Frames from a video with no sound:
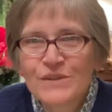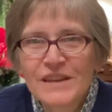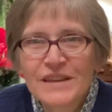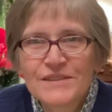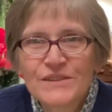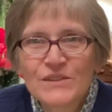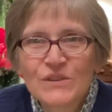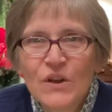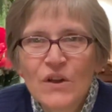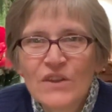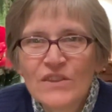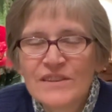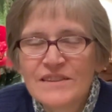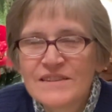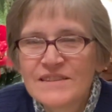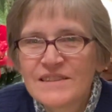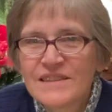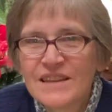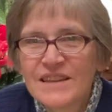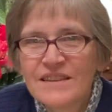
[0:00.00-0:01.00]
I saw
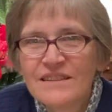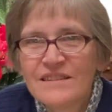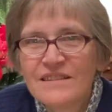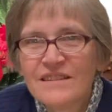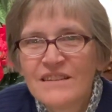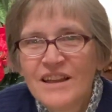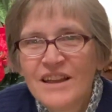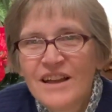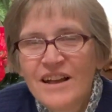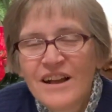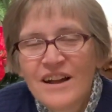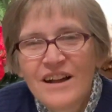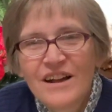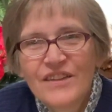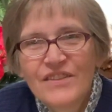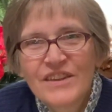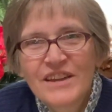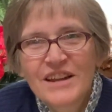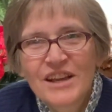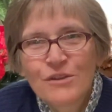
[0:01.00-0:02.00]
this thing
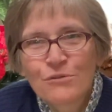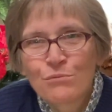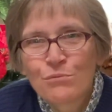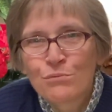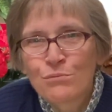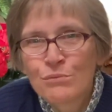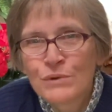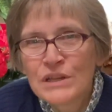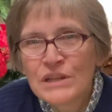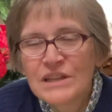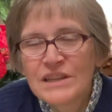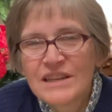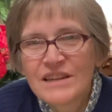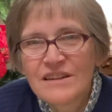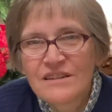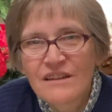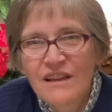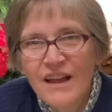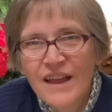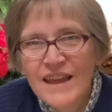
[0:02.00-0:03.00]
that I really
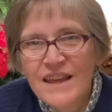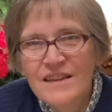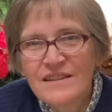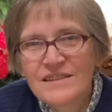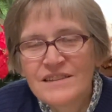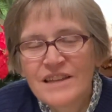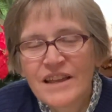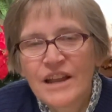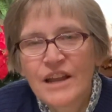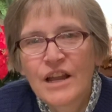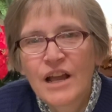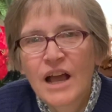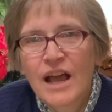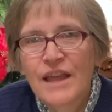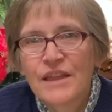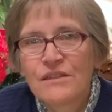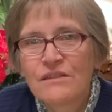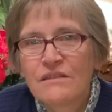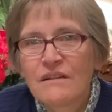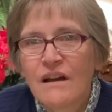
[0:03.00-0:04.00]
liked, and
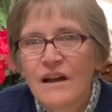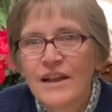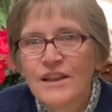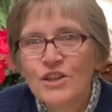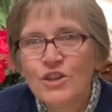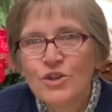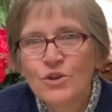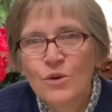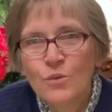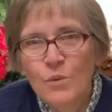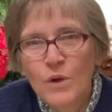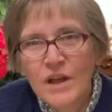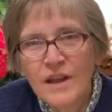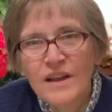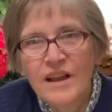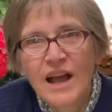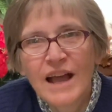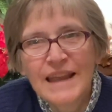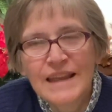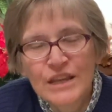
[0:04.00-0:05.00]
I thought, you know what,
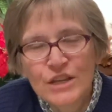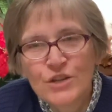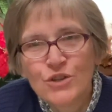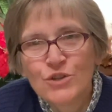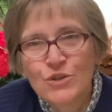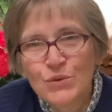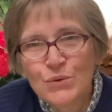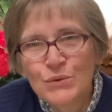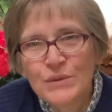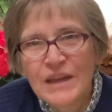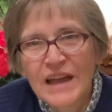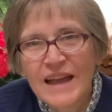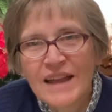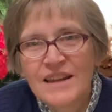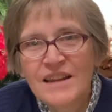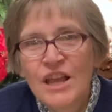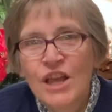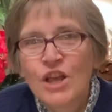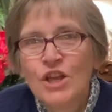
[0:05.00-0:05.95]
I can do that.